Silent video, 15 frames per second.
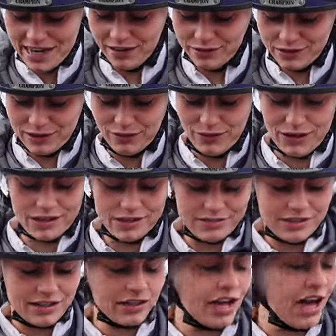else is very
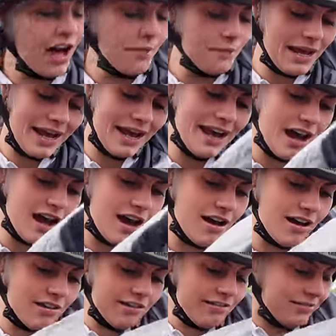excited. Come here.